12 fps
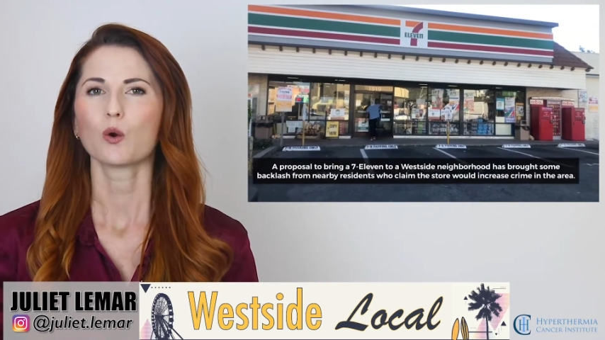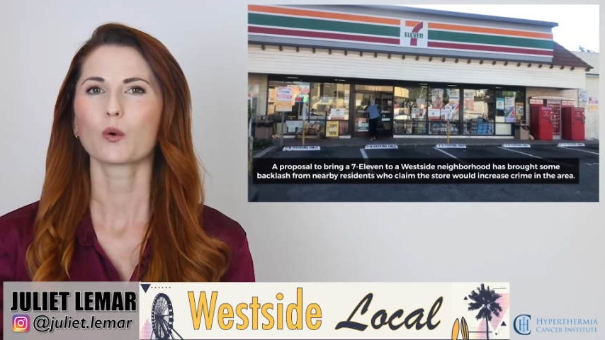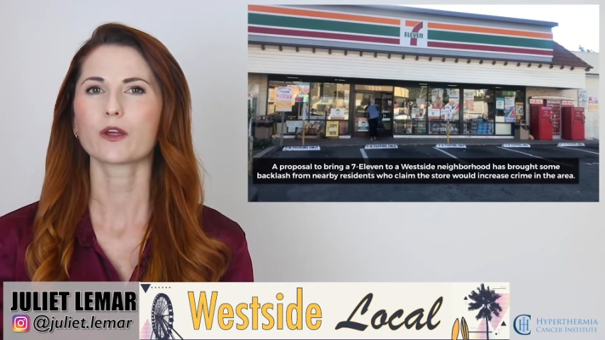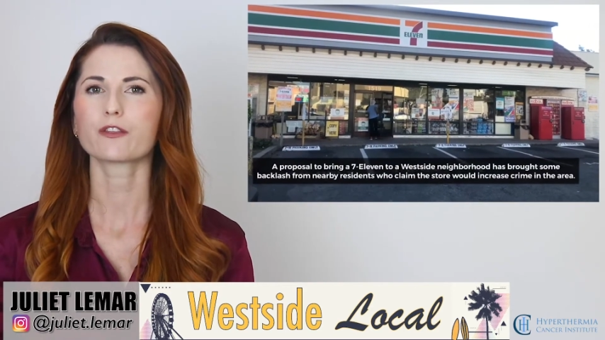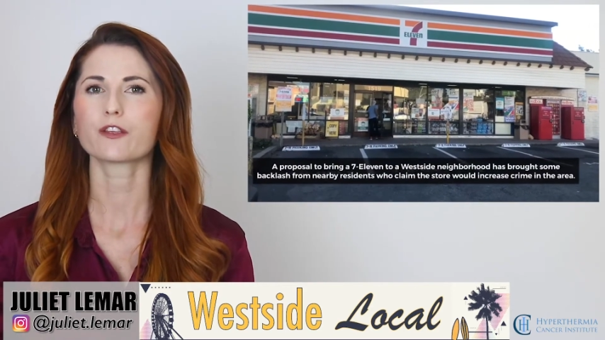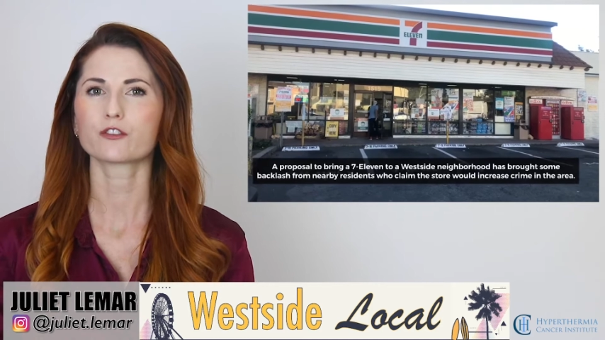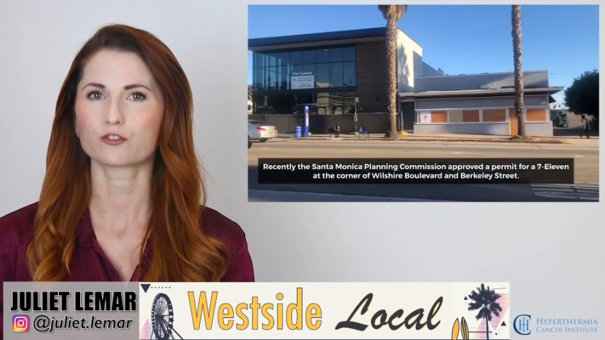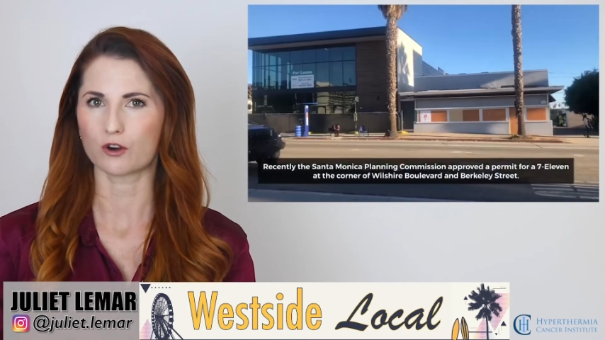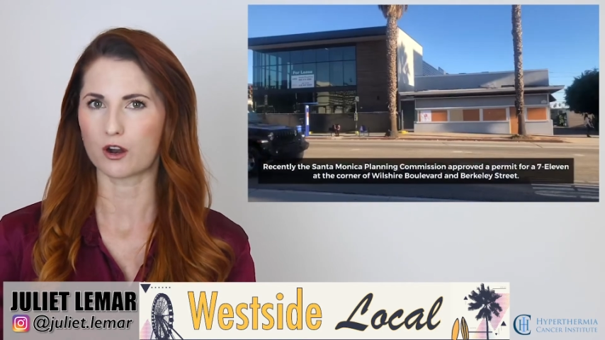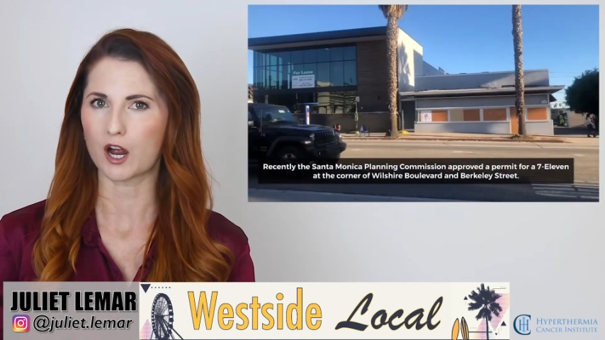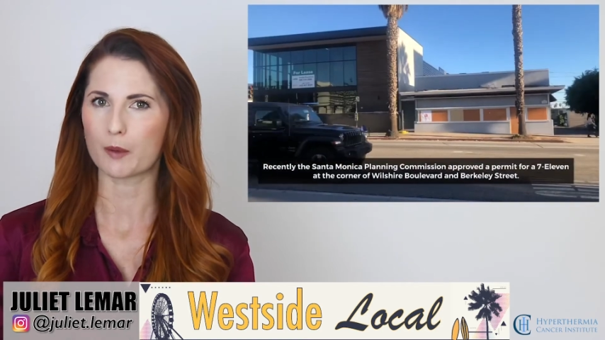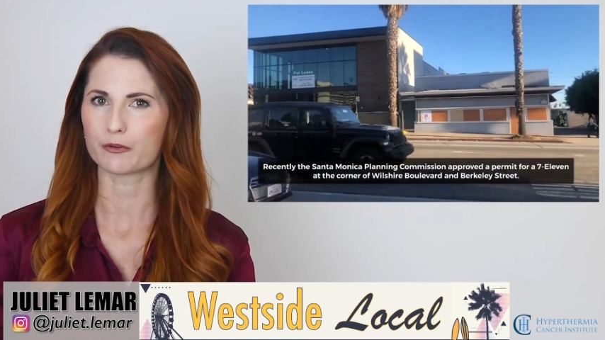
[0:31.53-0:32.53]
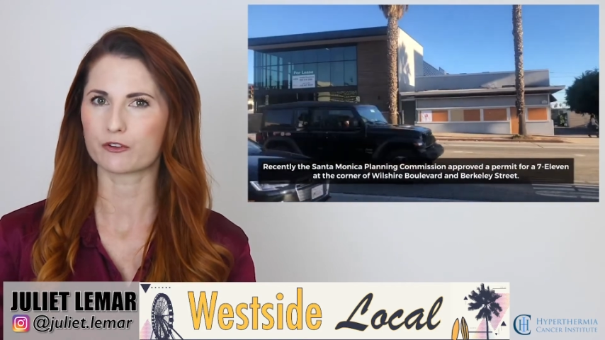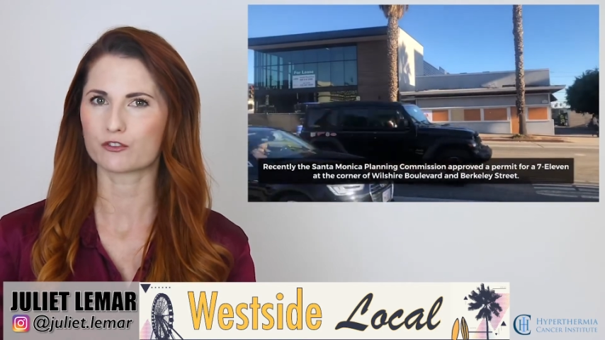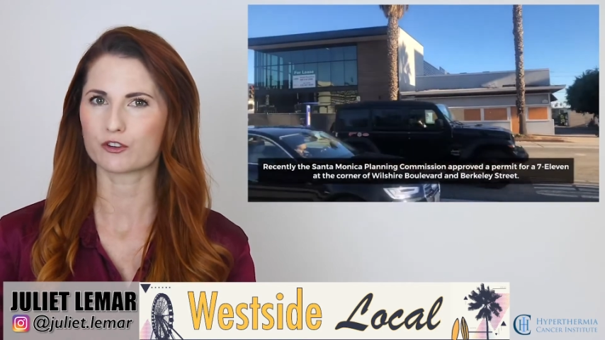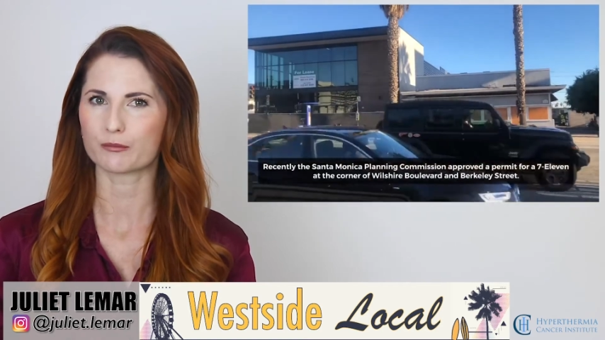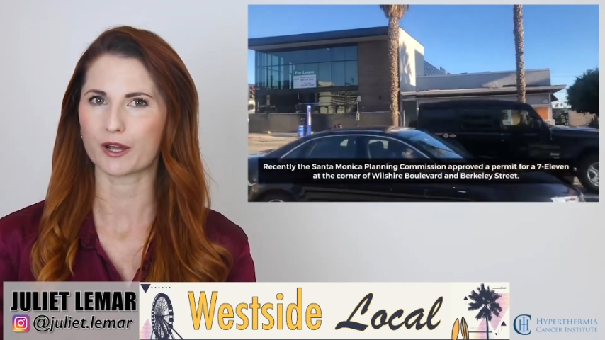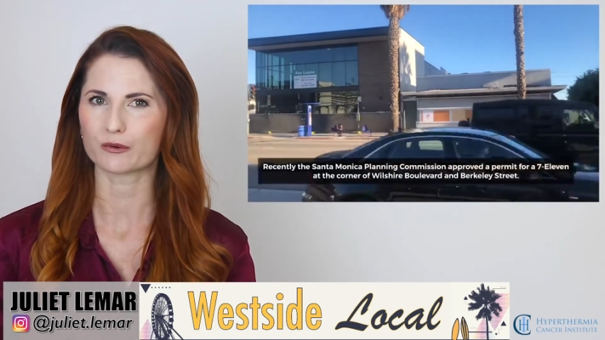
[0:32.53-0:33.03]
with strong
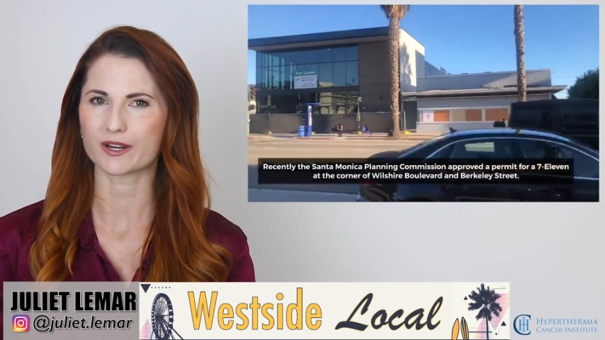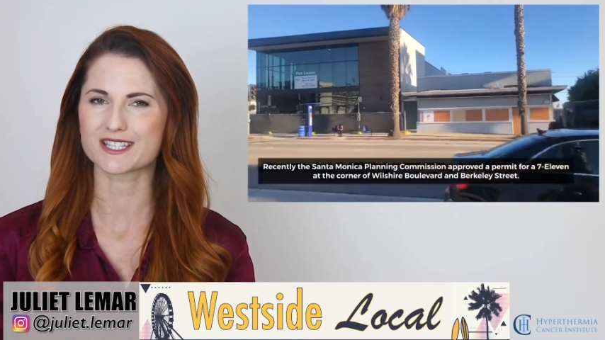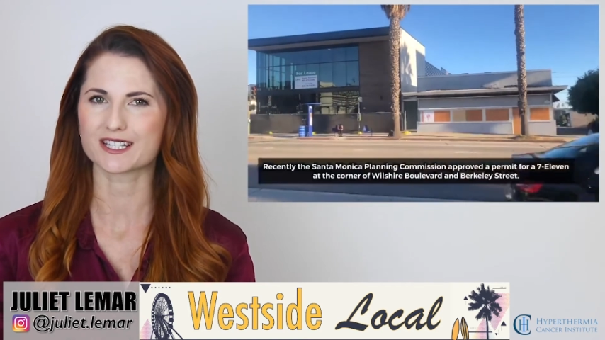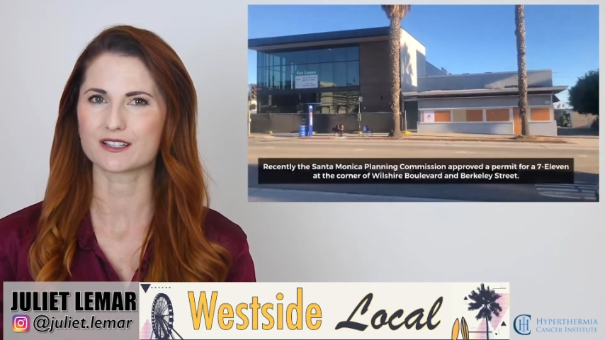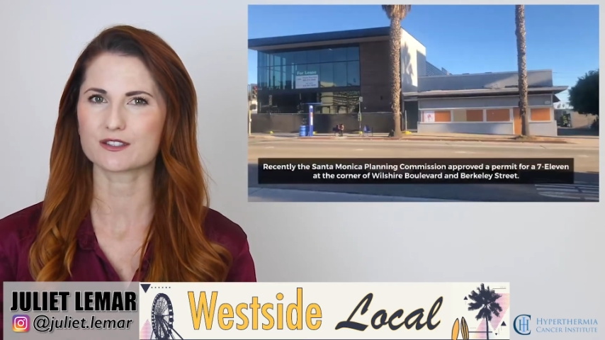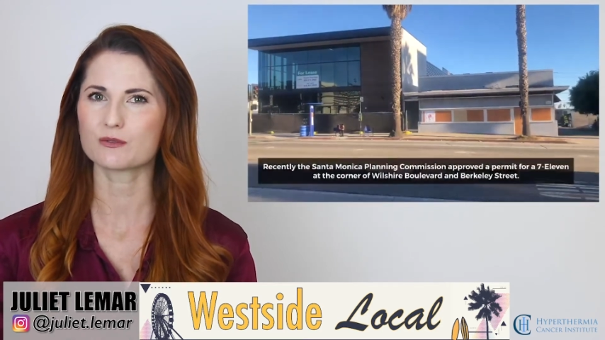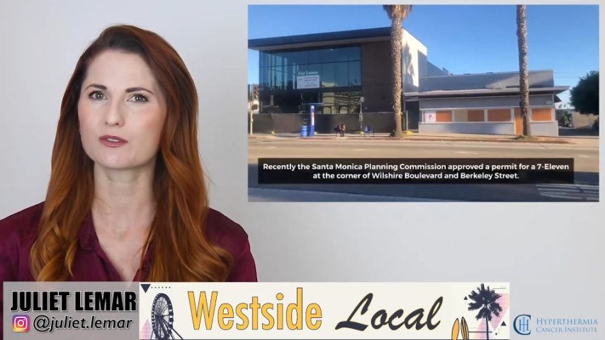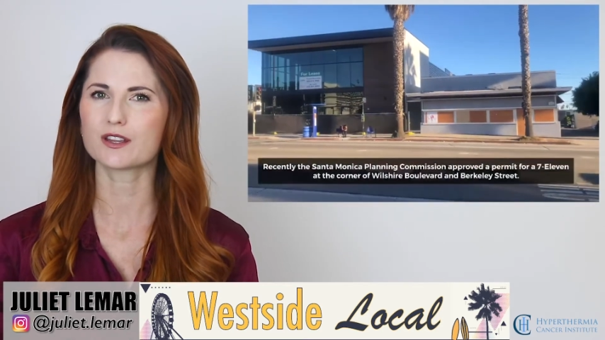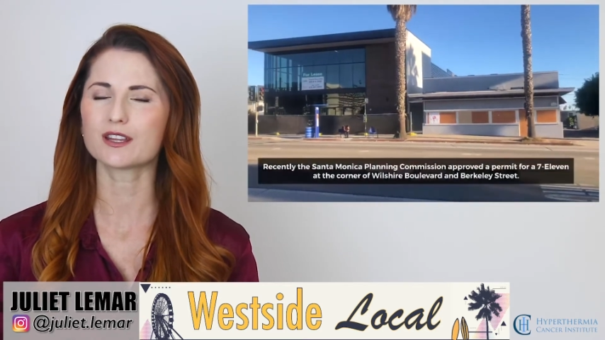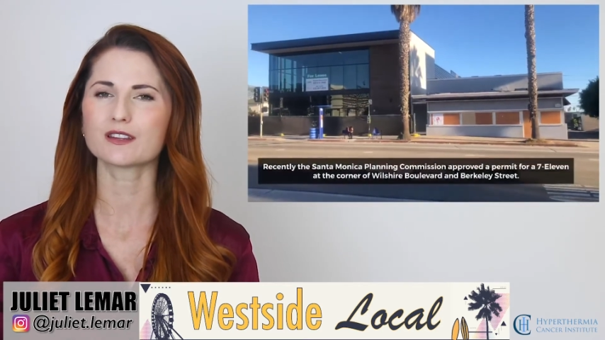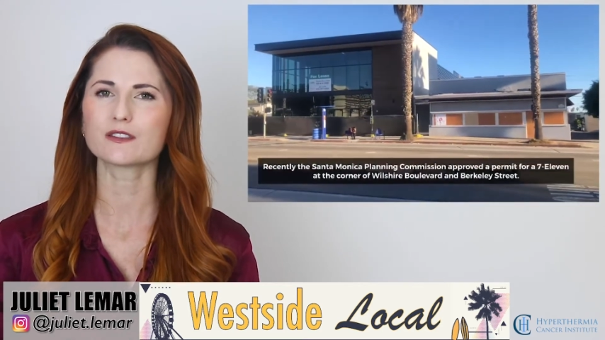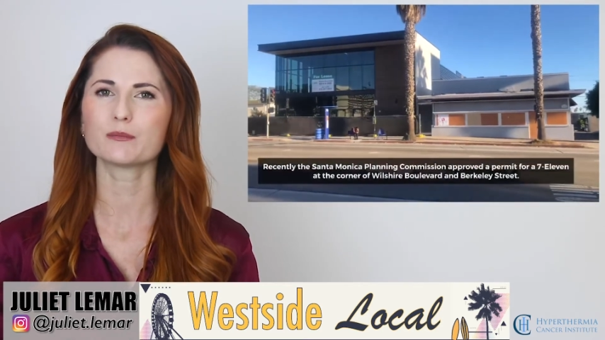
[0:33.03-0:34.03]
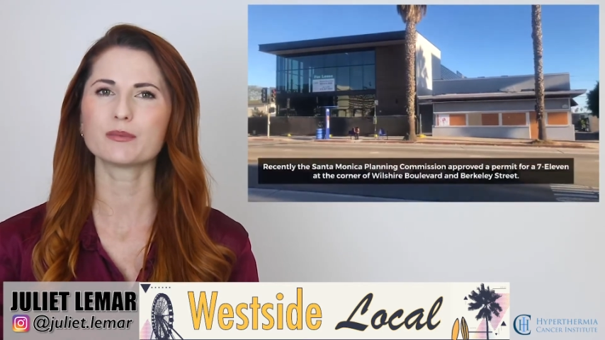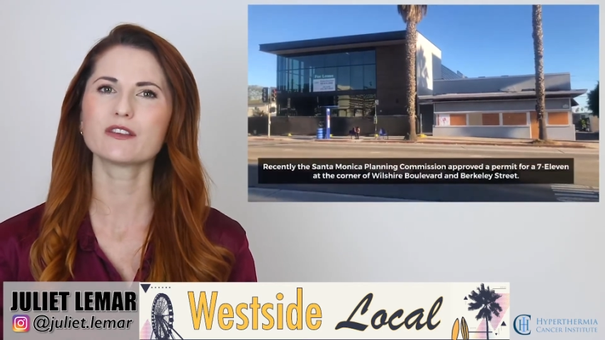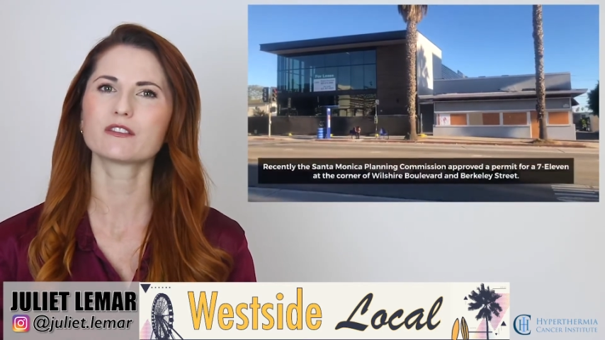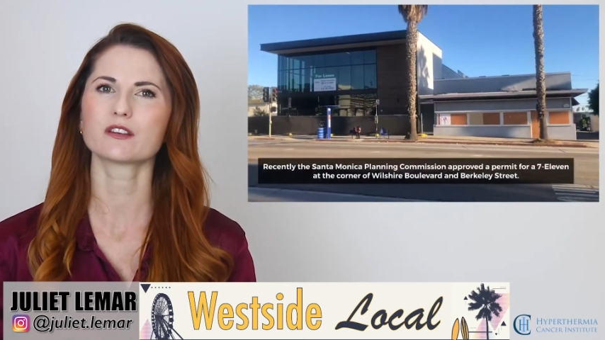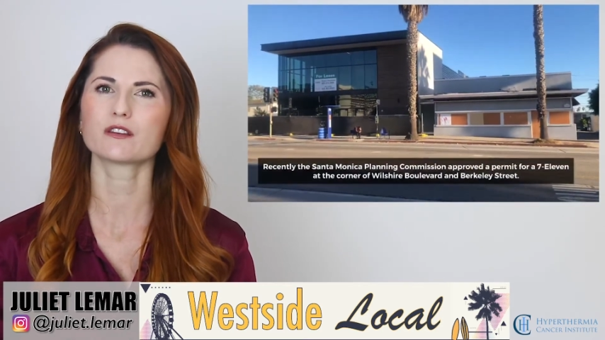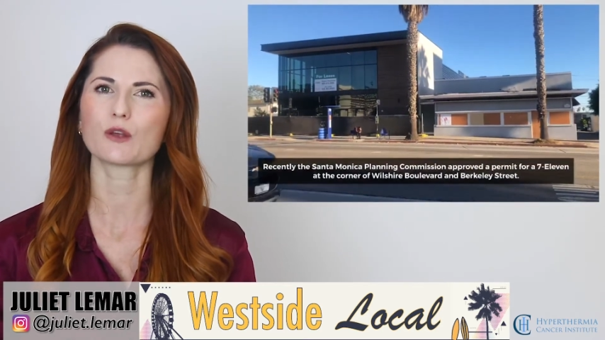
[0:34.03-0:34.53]
opposition by residents who think that the
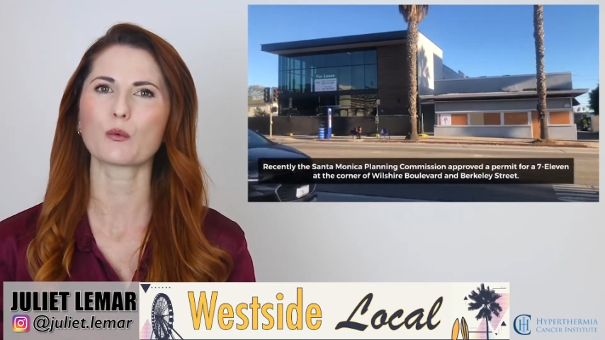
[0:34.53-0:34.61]
business